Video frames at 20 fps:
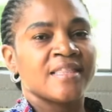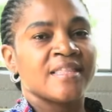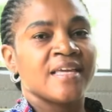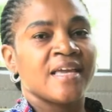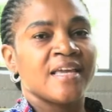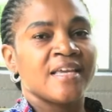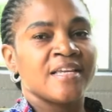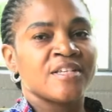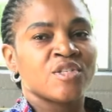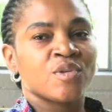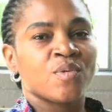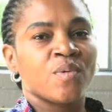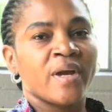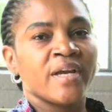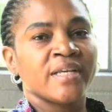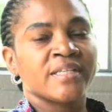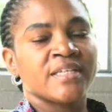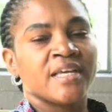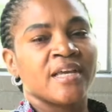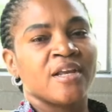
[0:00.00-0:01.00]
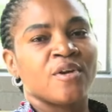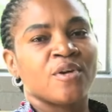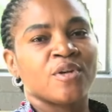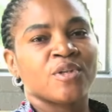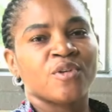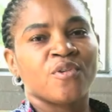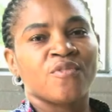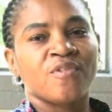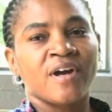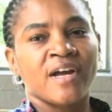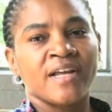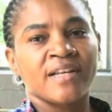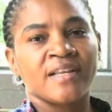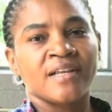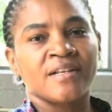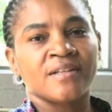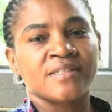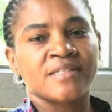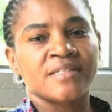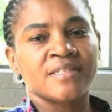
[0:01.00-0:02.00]
There is quite a lot of
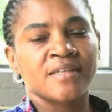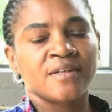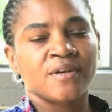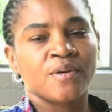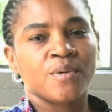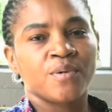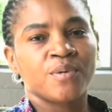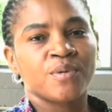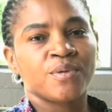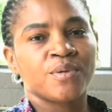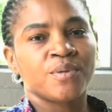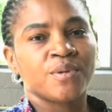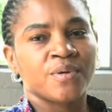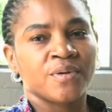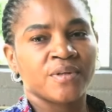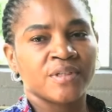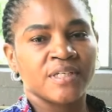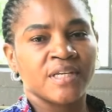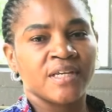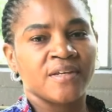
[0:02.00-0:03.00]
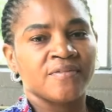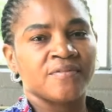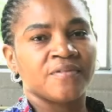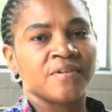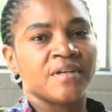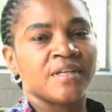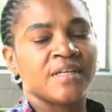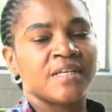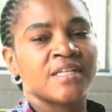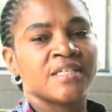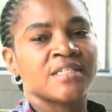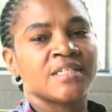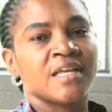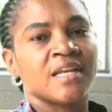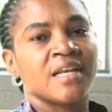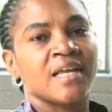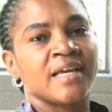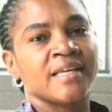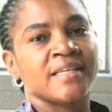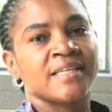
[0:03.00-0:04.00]
adults who do not have
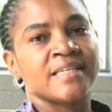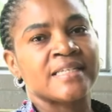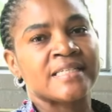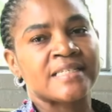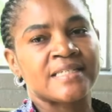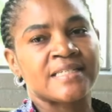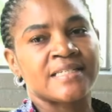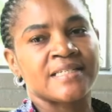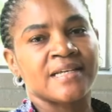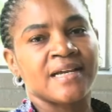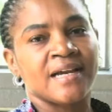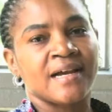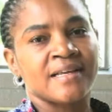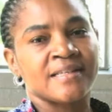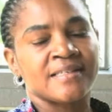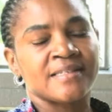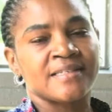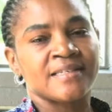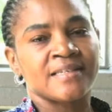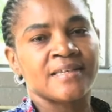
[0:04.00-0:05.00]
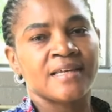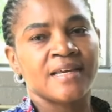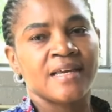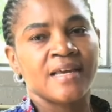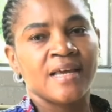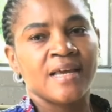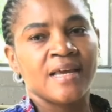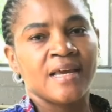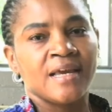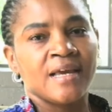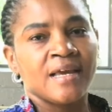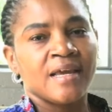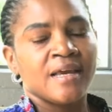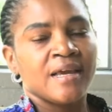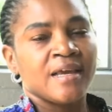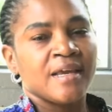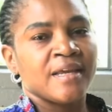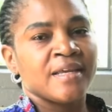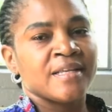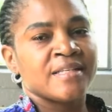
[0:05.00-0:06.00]
national identity cards
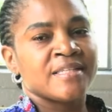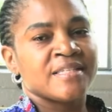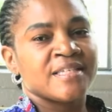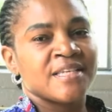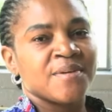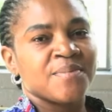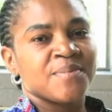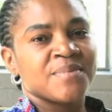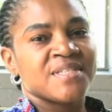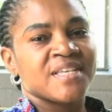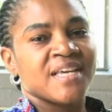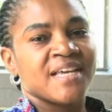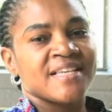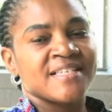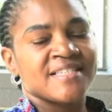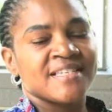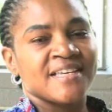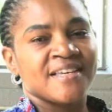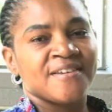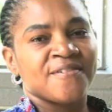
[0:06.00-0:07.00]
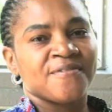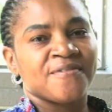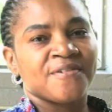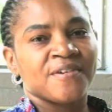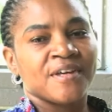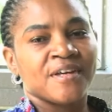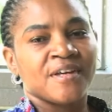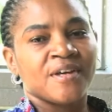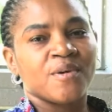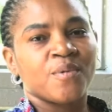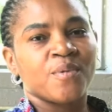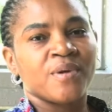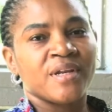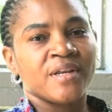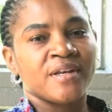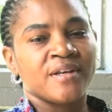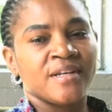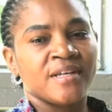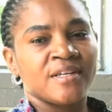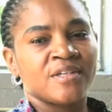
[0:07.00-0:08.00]
it seems as if we
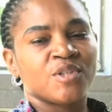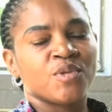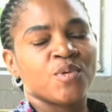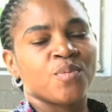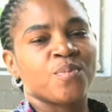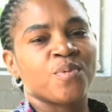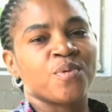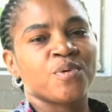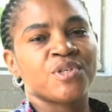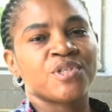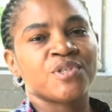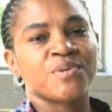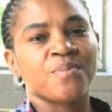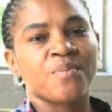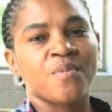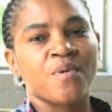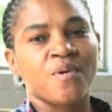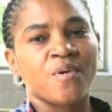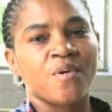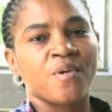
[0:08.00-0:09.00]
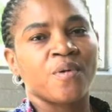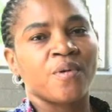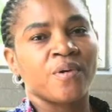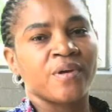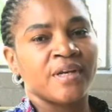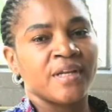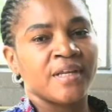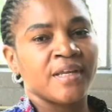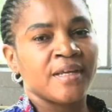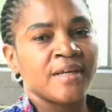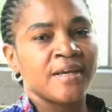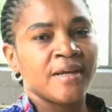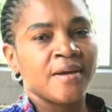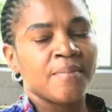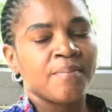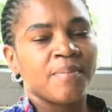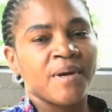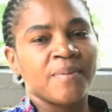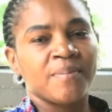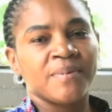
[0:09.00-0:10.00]
need to push more on
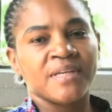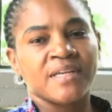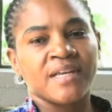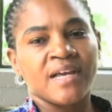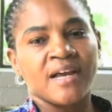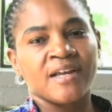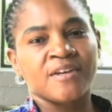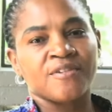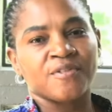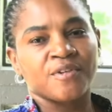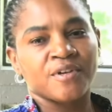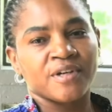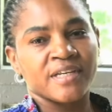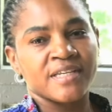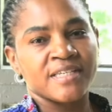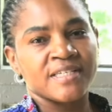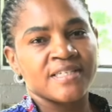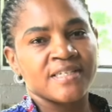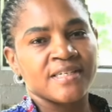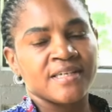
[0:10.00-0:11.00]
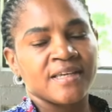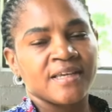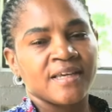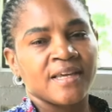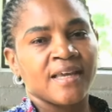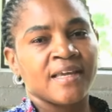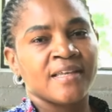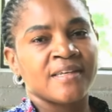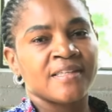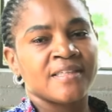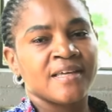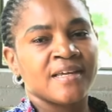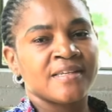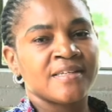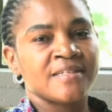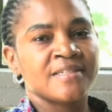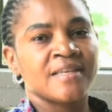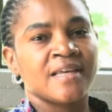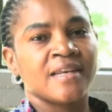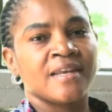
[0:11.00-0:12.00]
public advocacy, and that
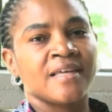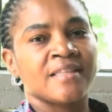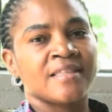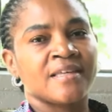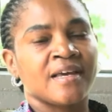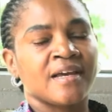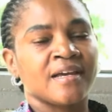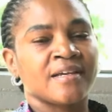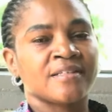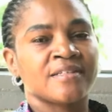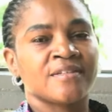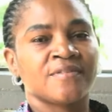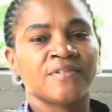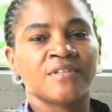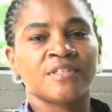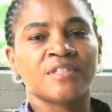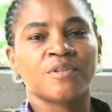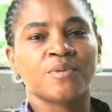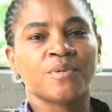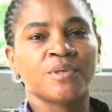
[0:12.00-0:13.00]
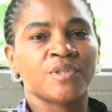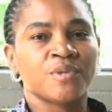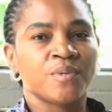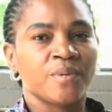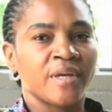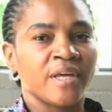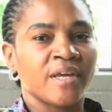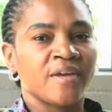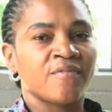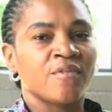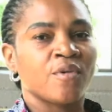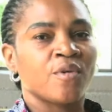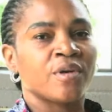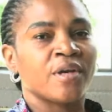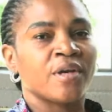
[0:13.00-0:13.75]
is another activity which we have